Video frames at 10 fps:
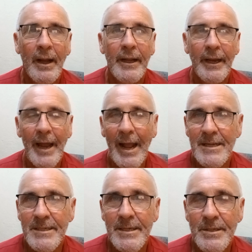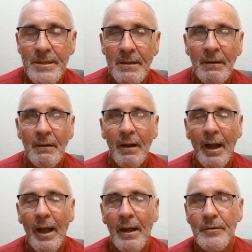get access
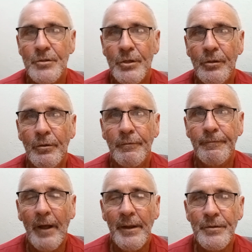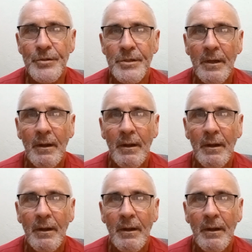to your funds,